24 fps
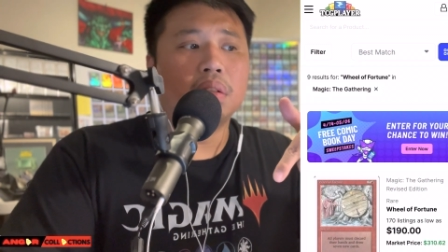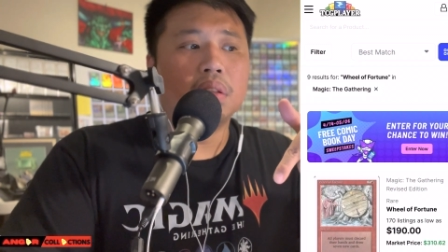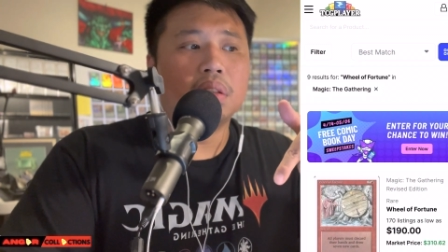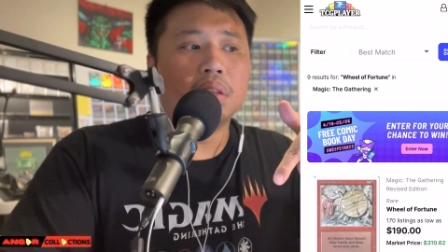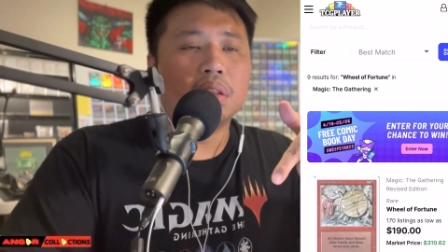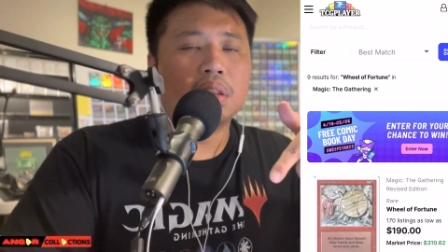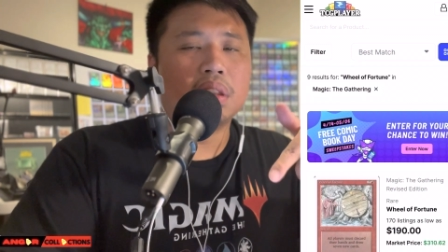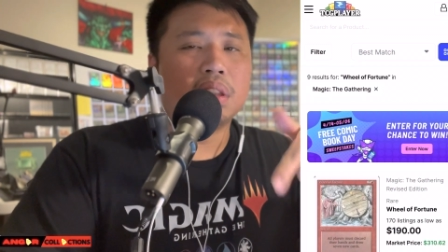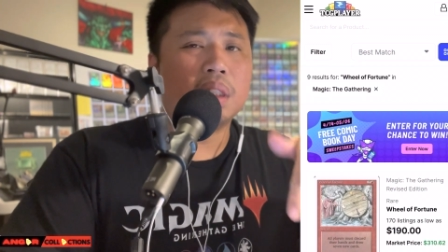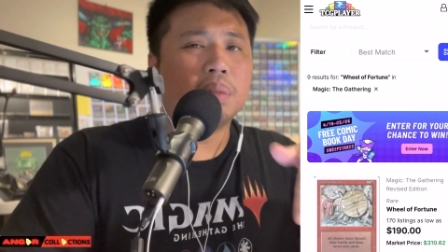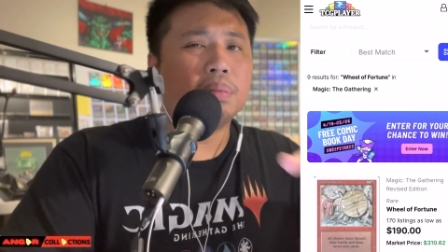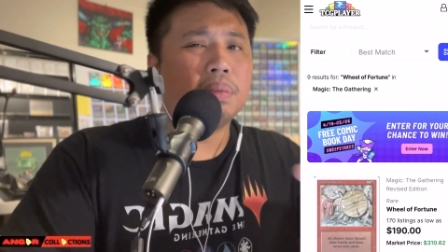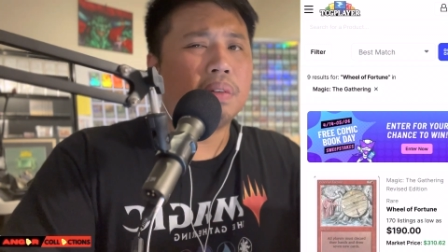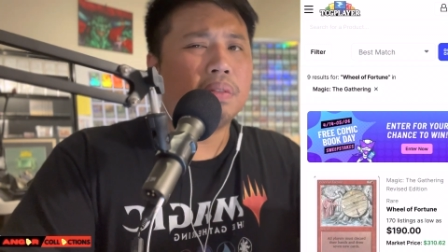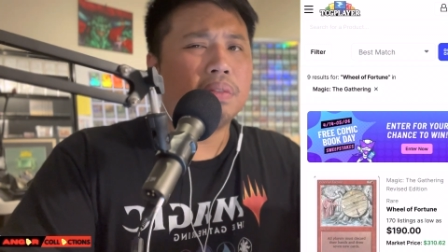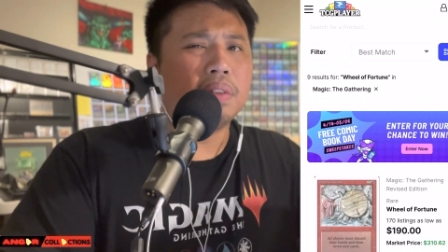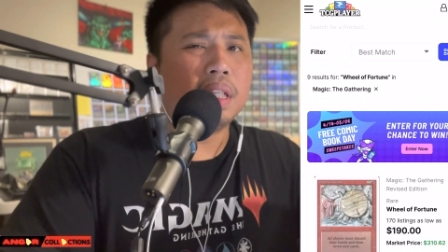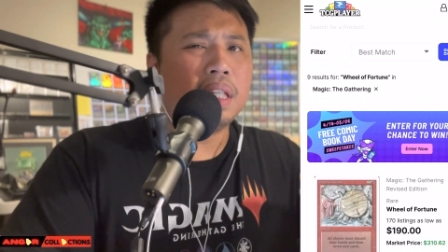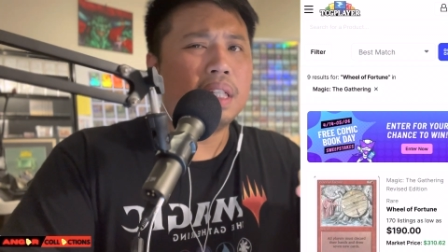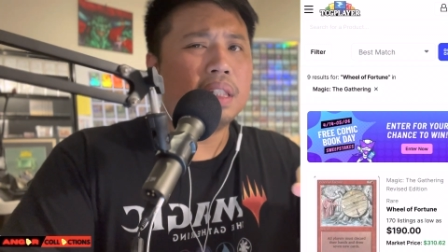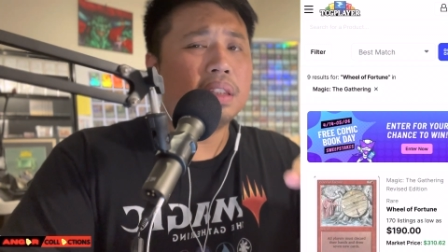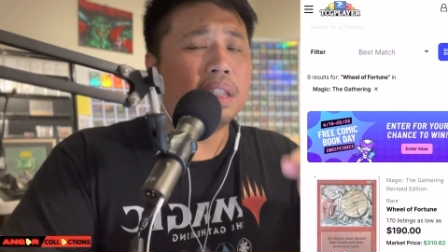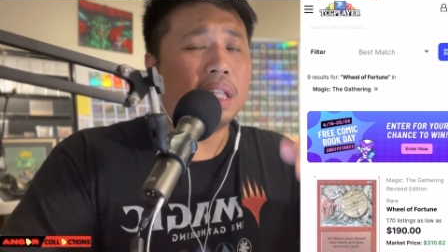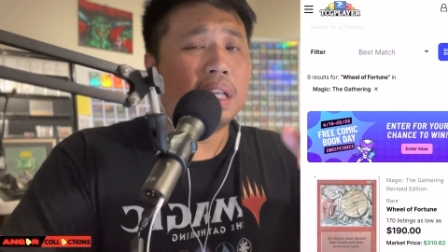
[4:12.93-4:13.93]
some of
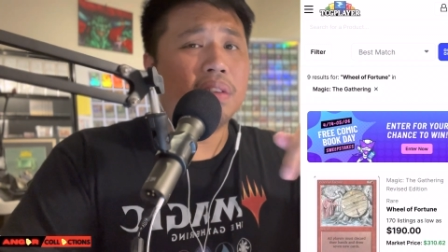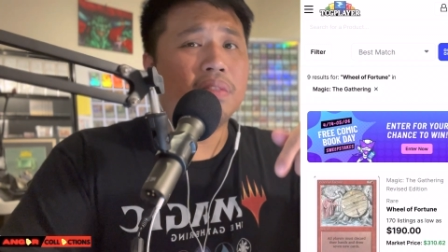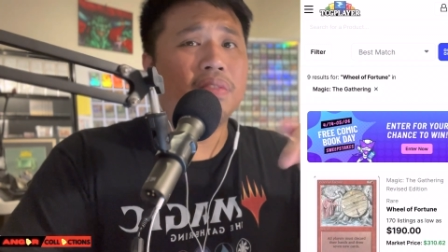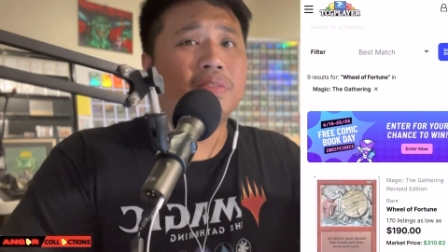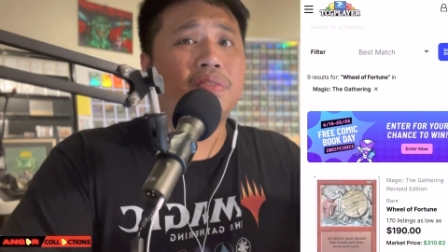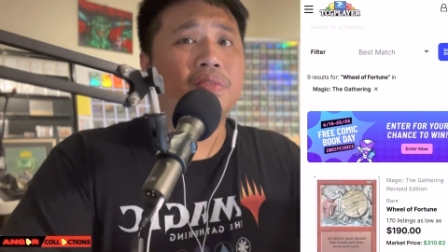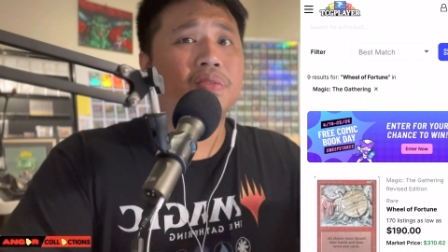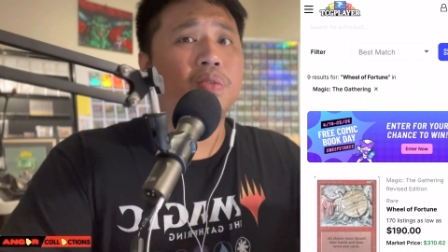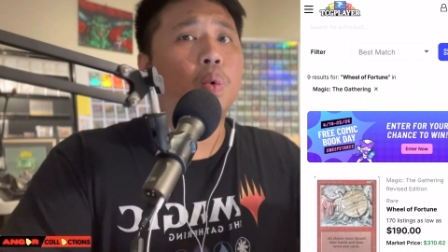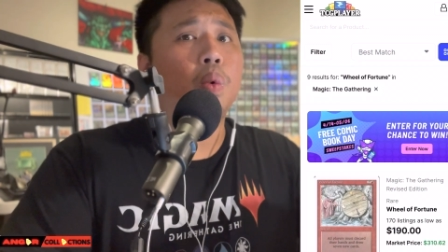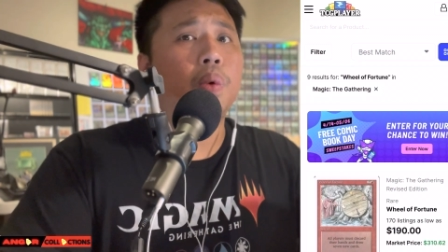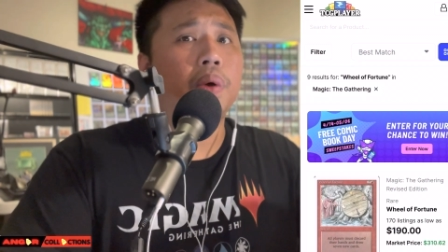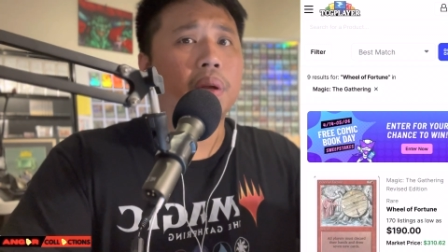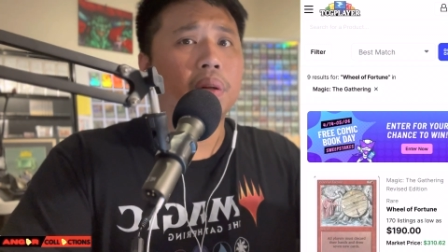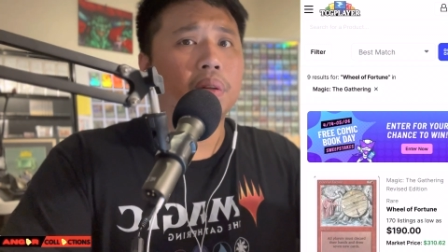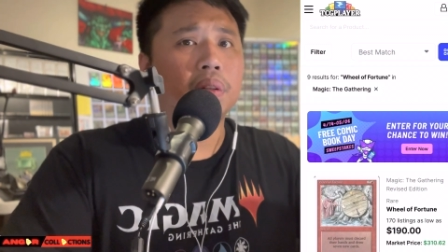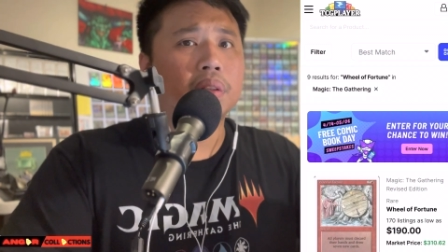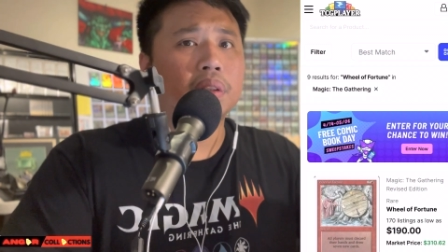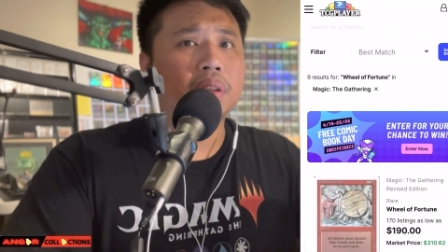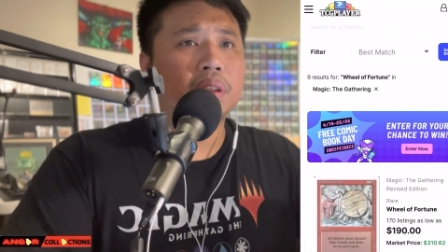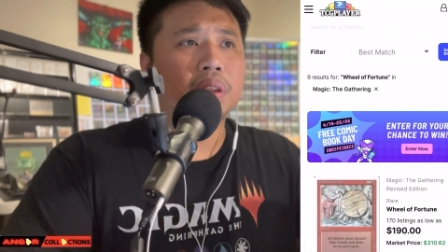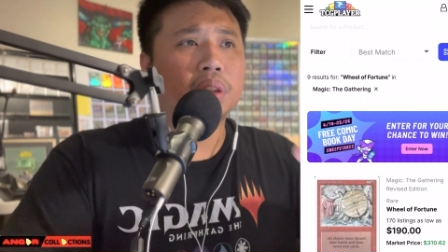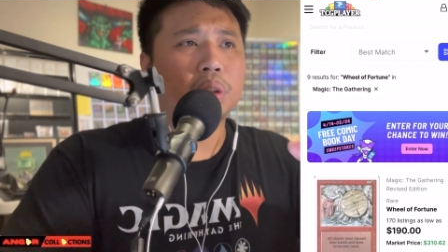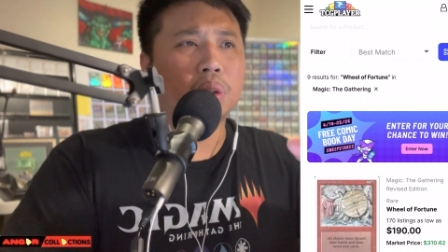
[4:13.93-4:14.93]
these in
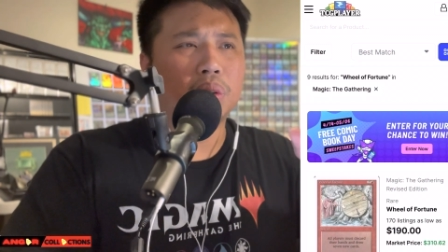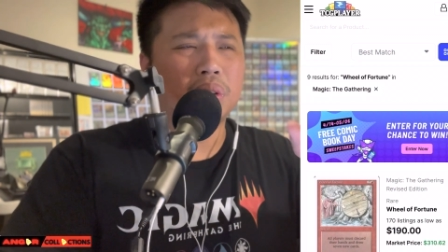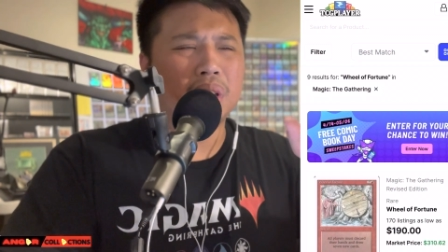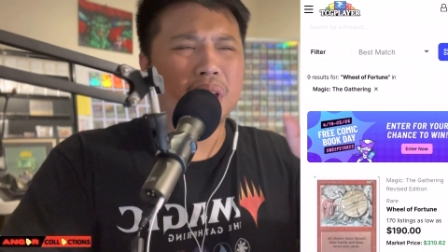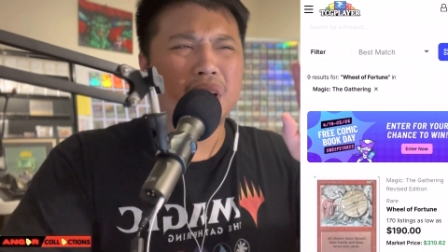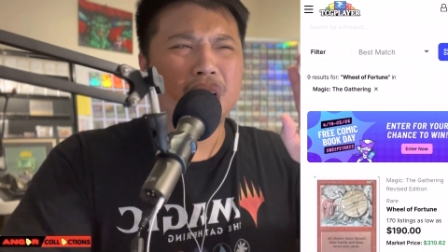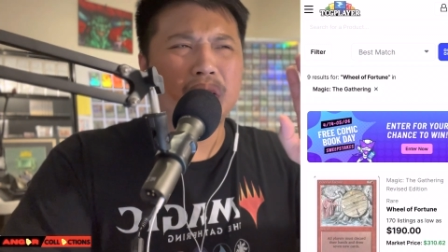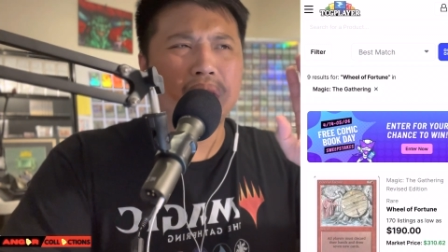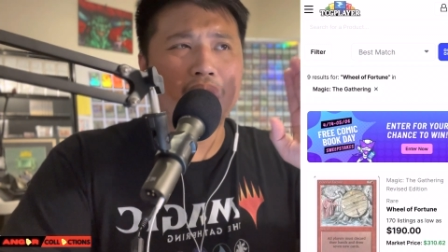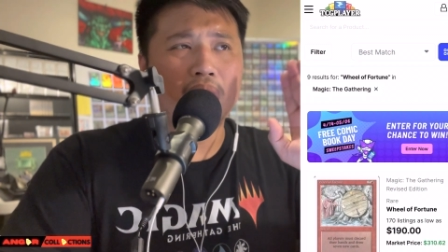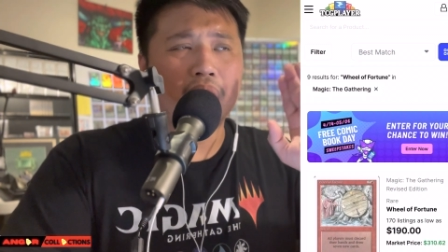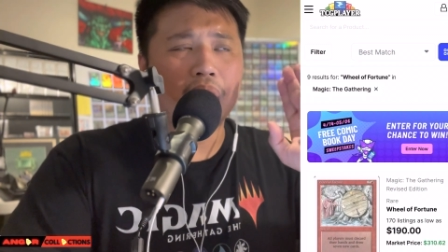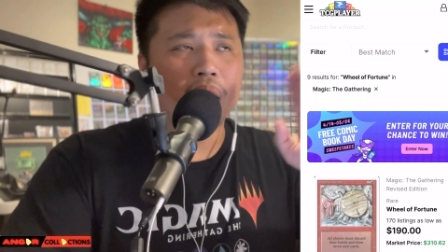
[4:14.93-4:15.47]
foils. So they're,